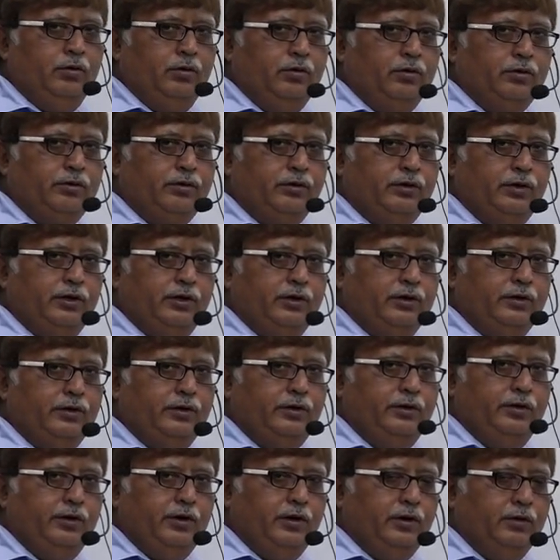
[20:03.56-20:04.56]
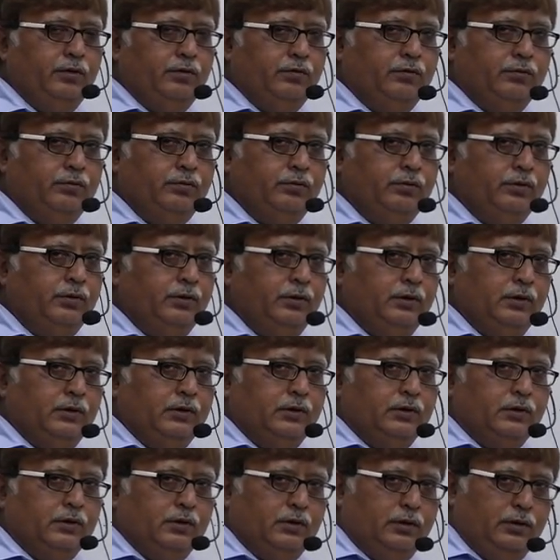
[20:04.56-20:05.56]
noted down
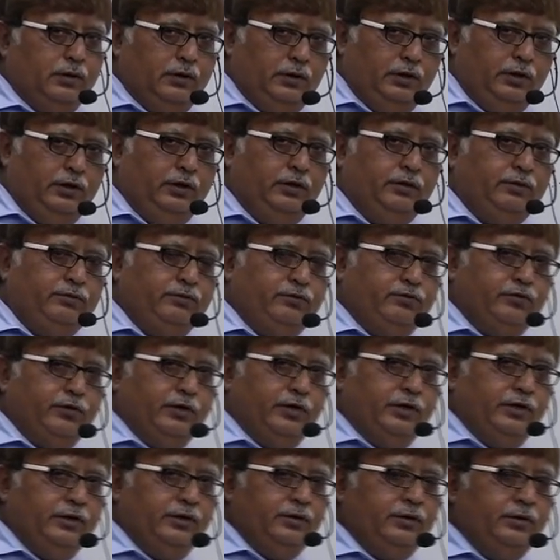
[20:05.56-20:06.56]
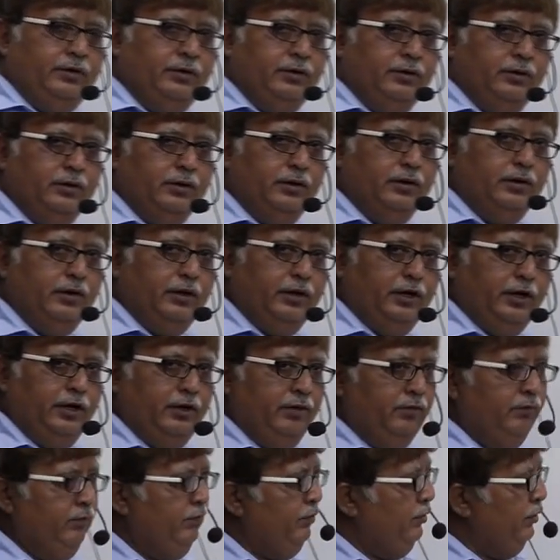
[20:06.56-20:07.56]
each and
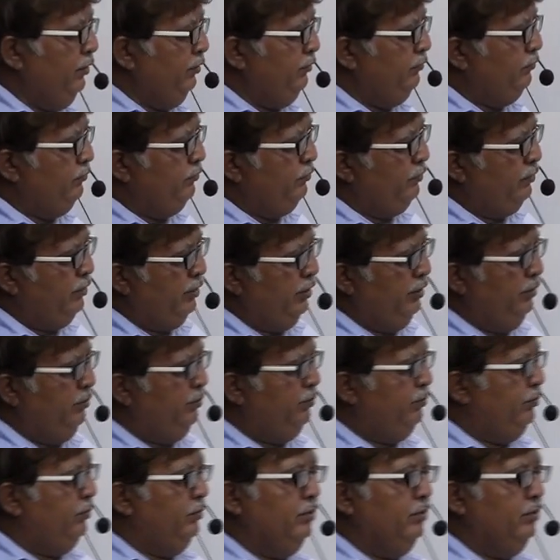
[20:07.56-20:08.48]
every step.